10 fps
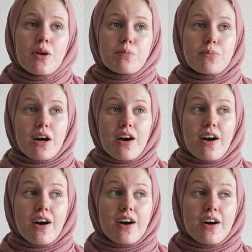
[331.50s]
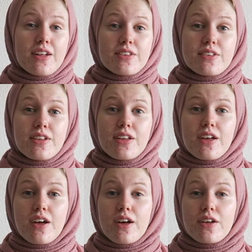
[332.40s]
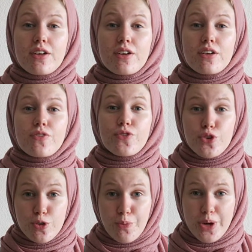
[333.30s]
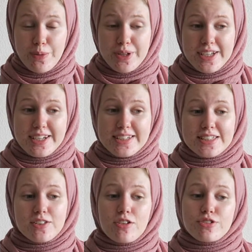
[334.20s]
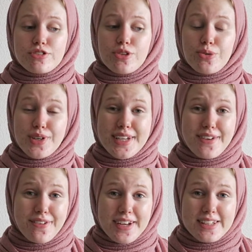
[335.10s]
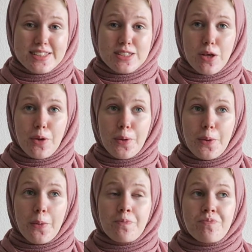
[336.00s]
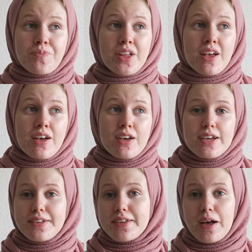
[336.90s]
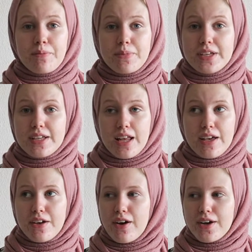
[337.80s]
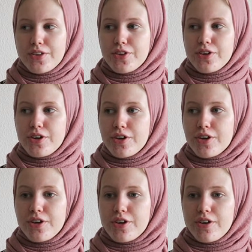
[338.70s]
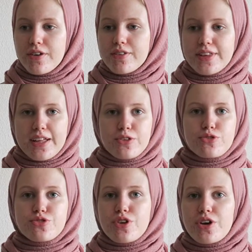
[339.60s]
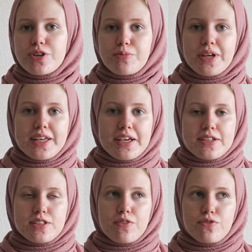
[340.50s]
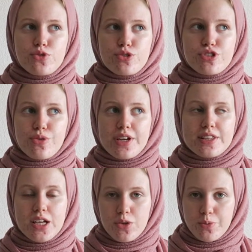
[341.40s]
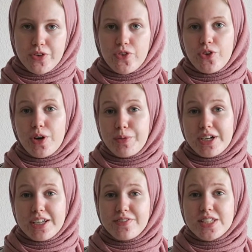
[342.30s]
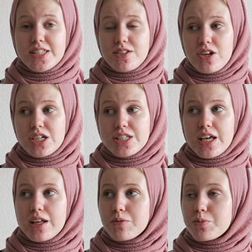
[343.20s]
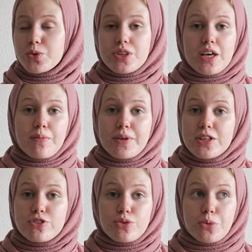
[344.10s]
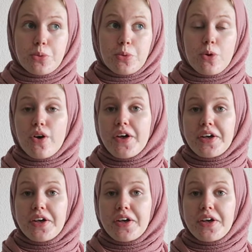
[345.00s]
But food prepping is also really great. So it can be like either that you start making some foods right now before Ramadan even starts and put them into